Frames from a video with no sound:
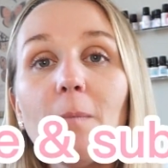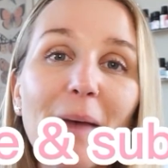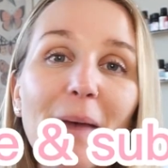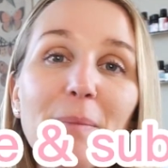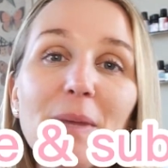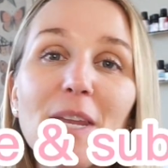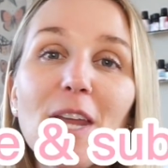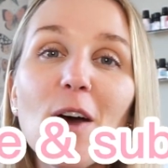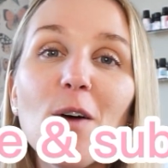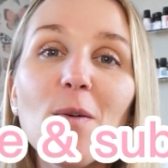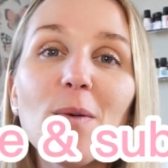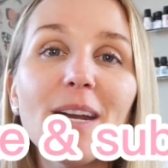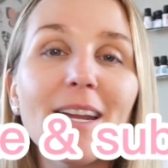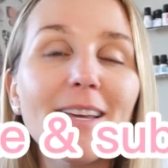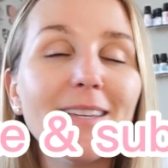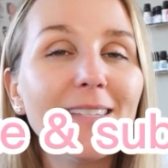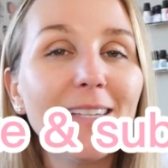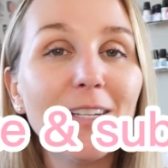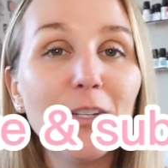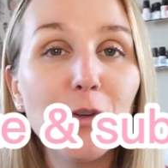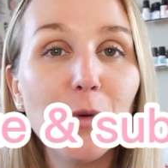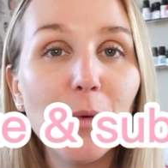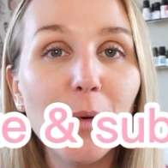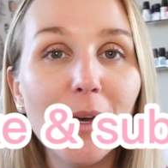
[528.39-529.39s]
Let me know what
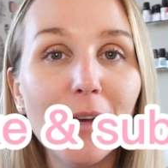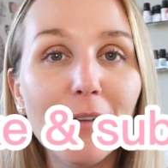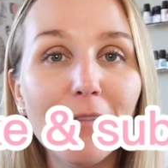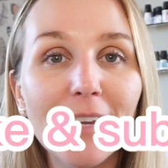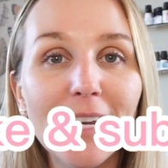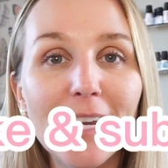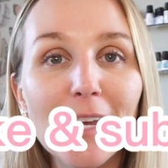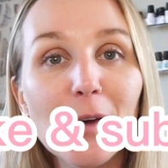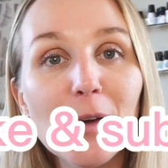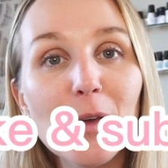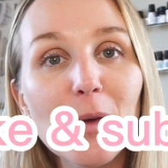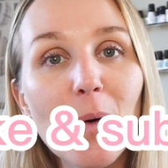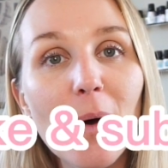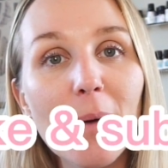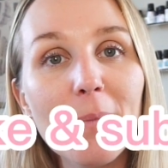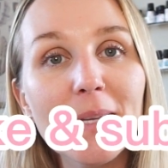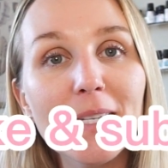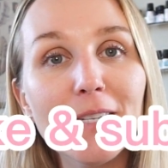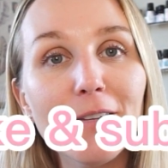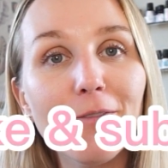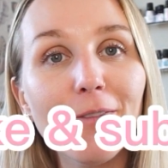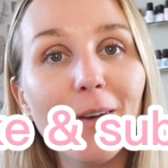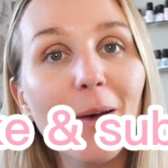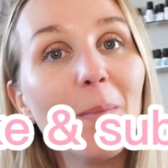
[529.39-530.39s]
essential oil video you want me
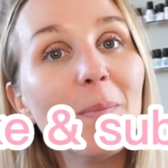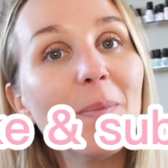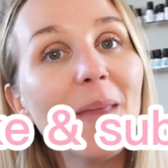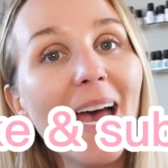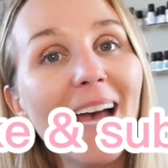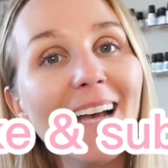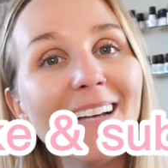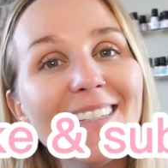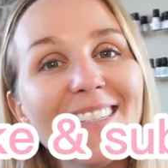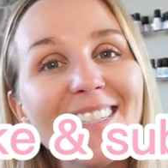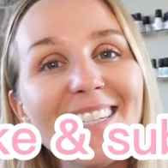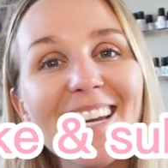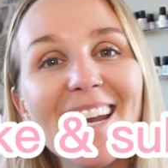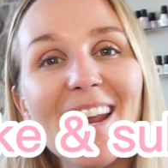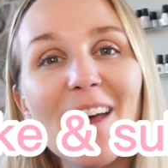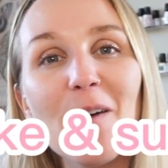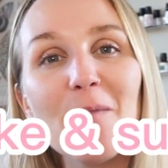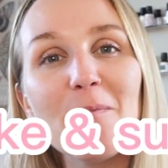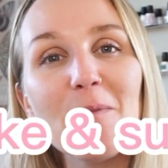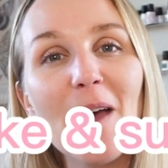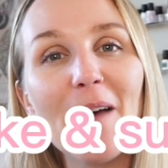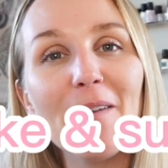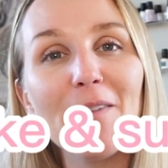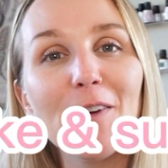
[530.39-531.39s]
to film next, and I
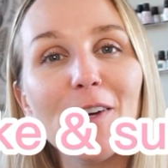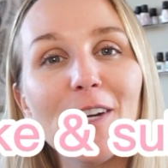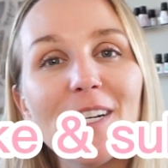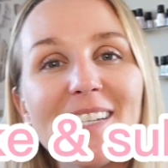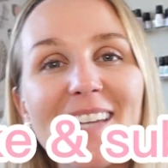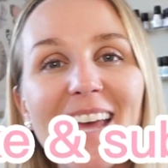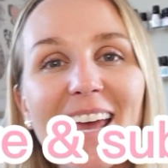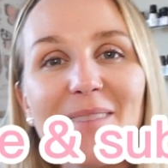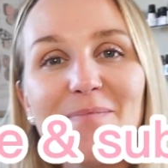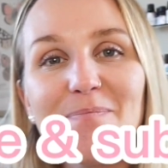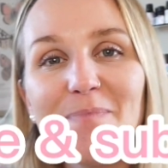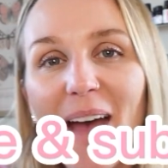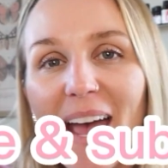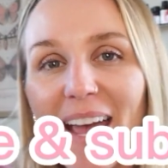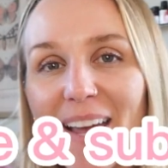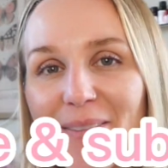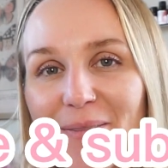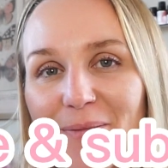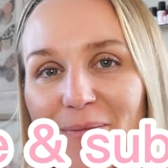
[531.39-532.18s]
hope you have a great day. Bye.